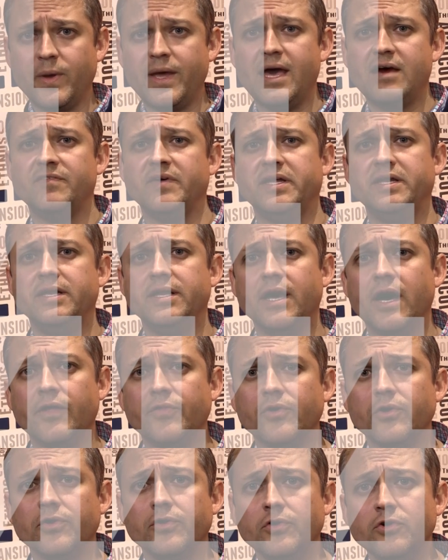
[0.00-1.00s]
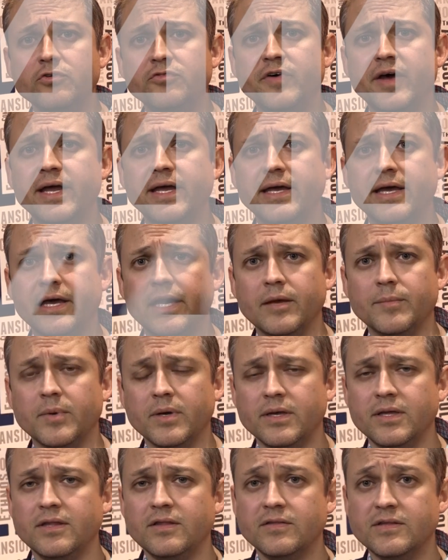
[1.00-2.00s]
we have another Uwe game.
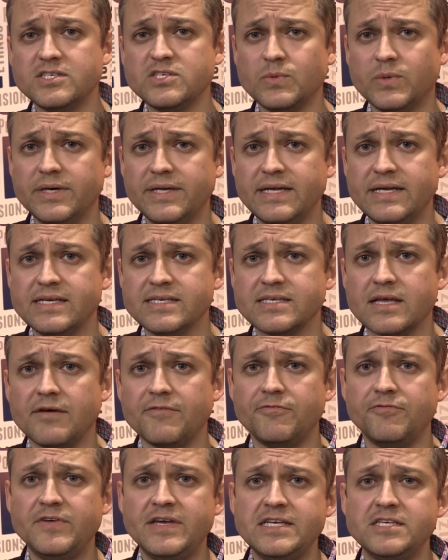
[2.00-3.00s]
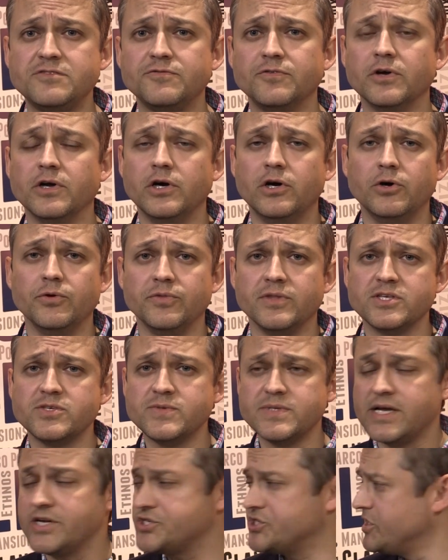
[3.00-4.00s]
This one is Feast for Odin. This
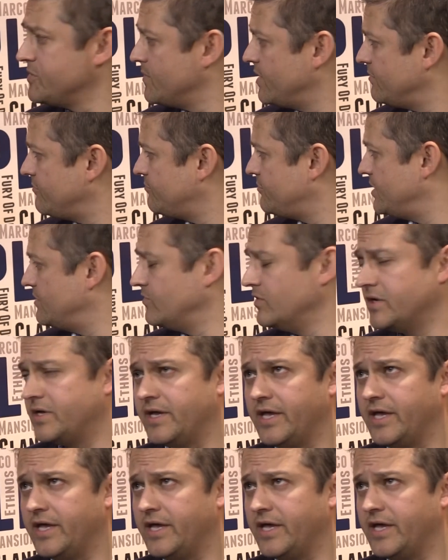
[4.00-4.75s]
was actually my favorite